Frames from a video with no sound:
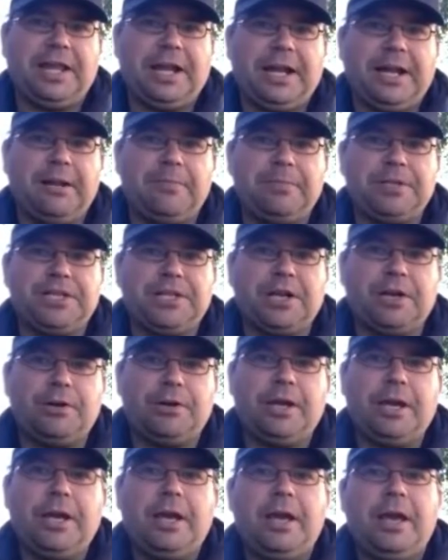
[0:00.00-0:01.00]

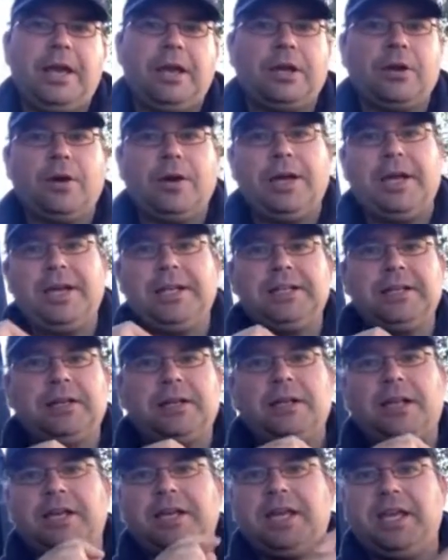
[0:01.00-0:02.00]
episode. Go ahead and
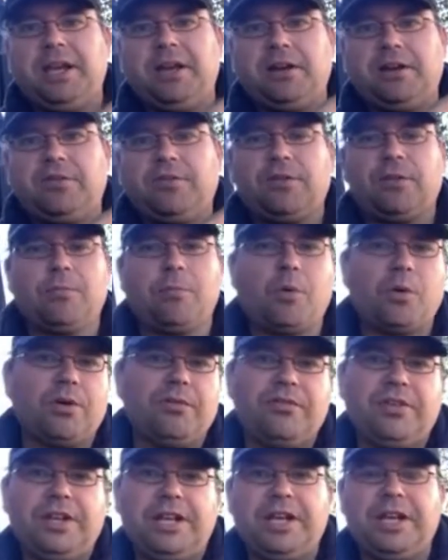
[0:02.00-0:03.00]
click here for more
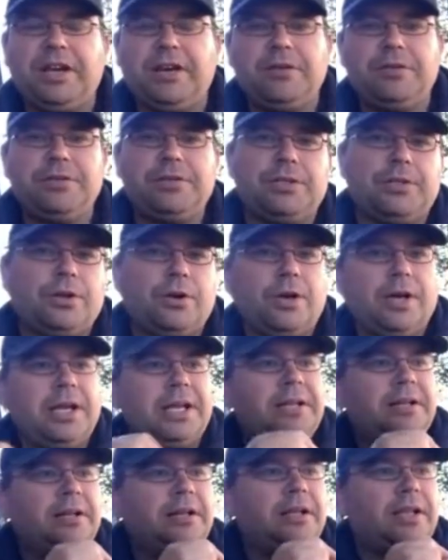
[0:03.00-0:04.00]
videos. Go
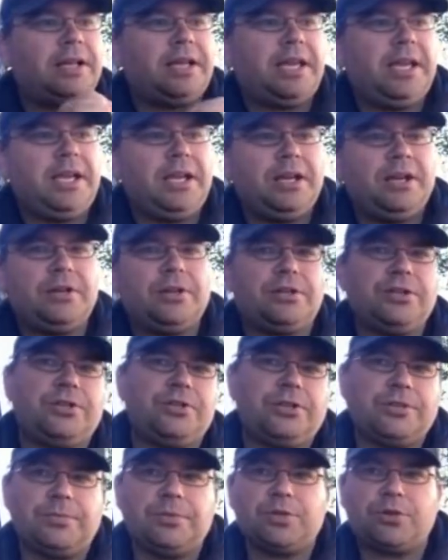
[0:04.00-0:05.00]
ahead and click here to
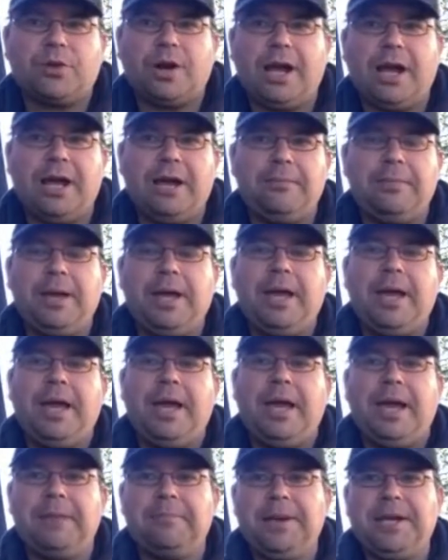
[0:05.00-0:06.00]
subscribe.
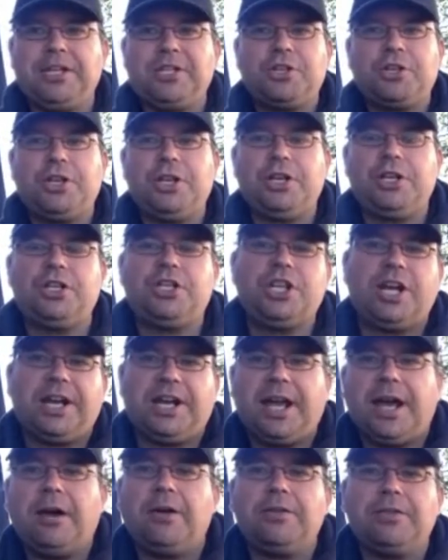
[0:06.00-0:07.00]
And make sure you
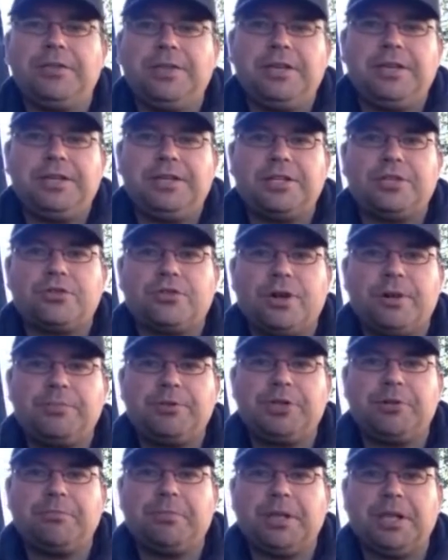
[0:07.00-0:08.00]
check out the
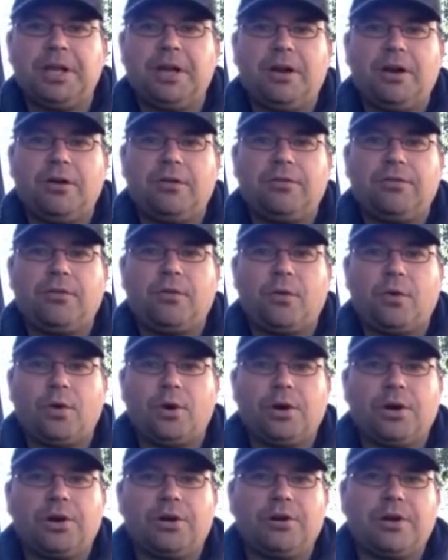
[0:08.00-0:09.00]
description below
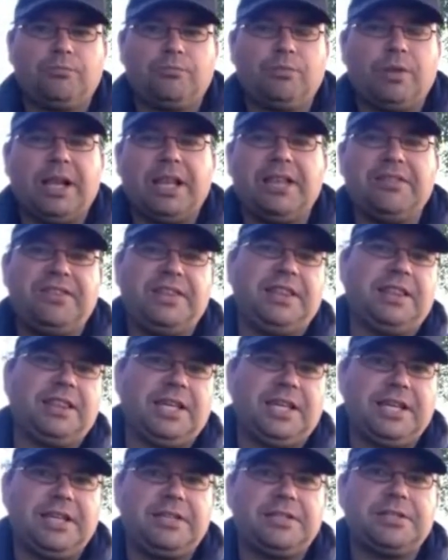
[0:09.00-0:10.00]
for relevant
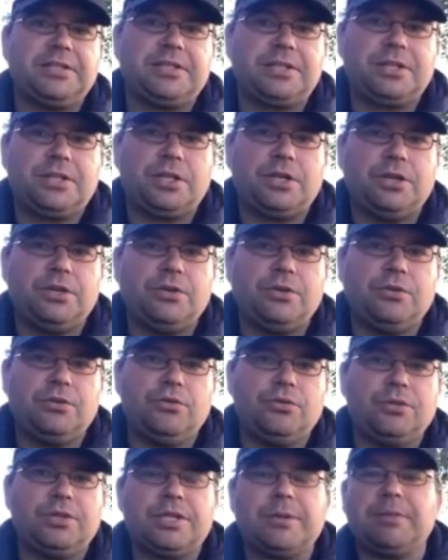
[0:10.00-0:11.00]
links
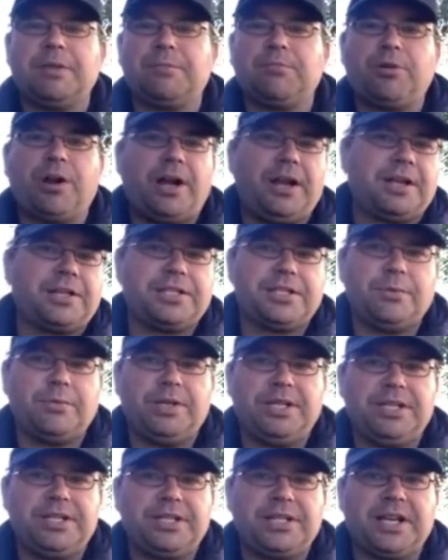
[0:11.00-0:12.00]
to some of the products that
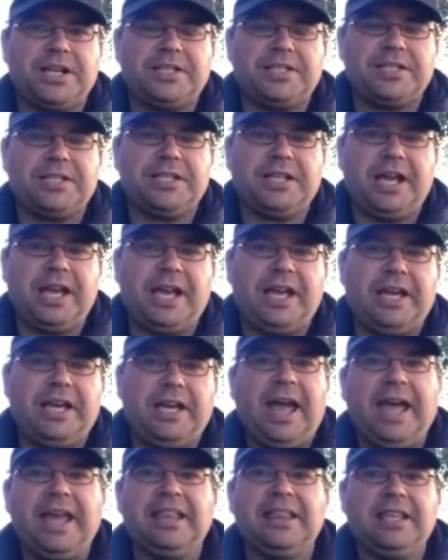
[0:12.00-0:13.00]
we discussed today.
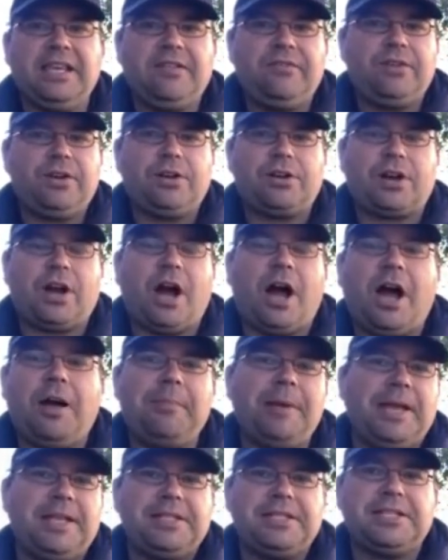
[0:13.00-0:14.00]
And leave your
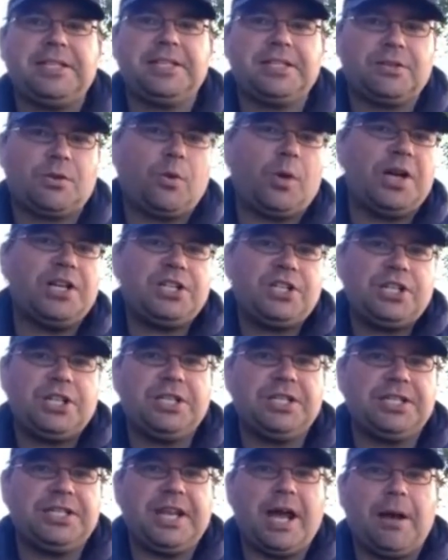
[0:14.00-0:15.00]
comments and
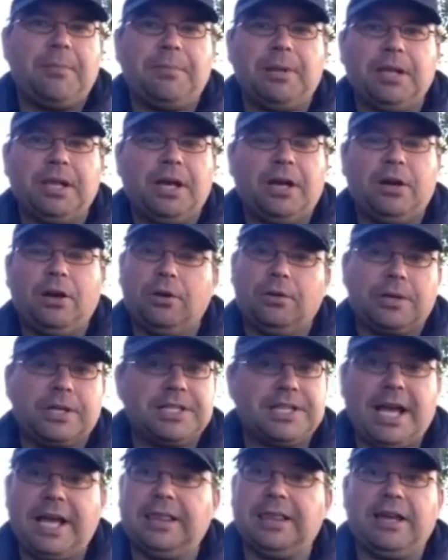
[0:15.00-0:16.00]
questions down below
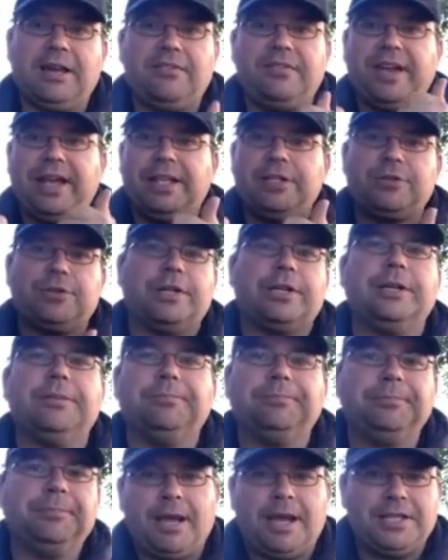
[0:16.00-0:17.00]
because I love answering them.
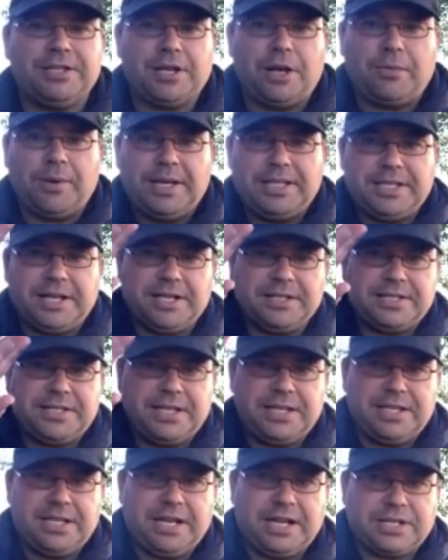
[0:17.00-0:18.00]
As always, I'll see
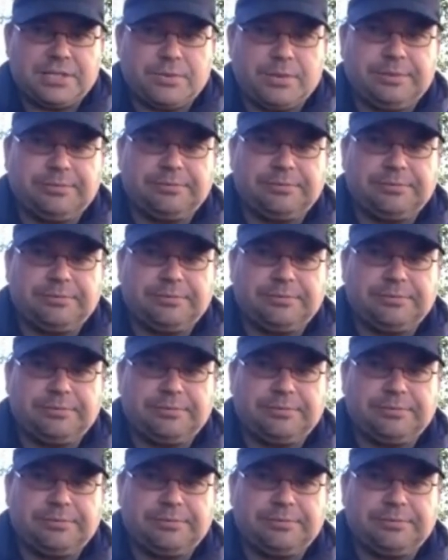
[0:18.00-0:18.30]
you in the next one.